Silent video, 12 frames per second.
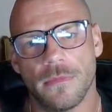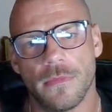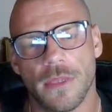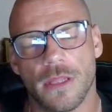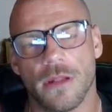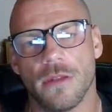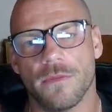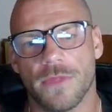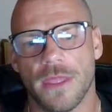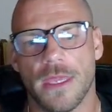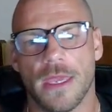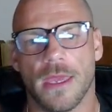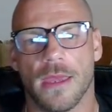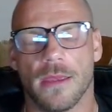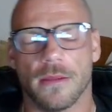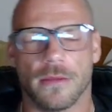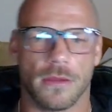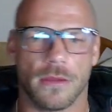and I love the
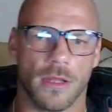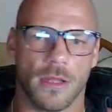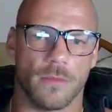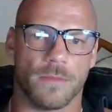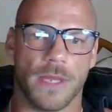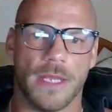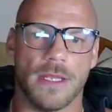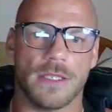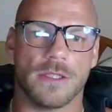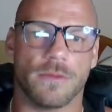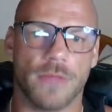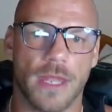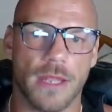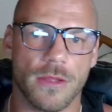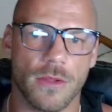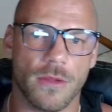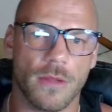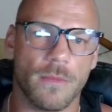the Lumpini stuff that they're
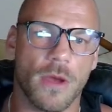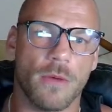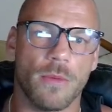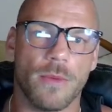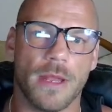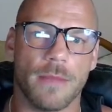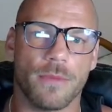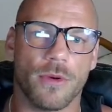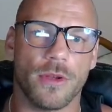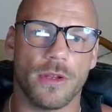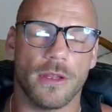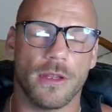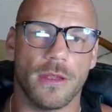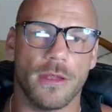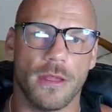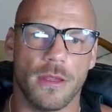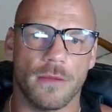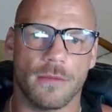doing at the moment, where they're putting on
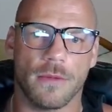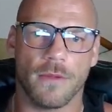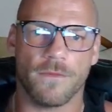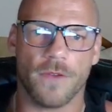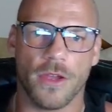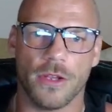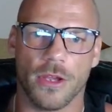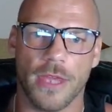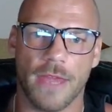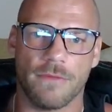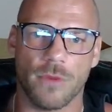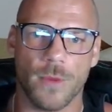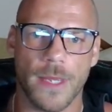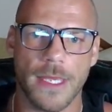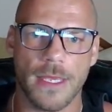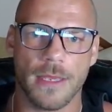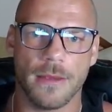a fight night every week.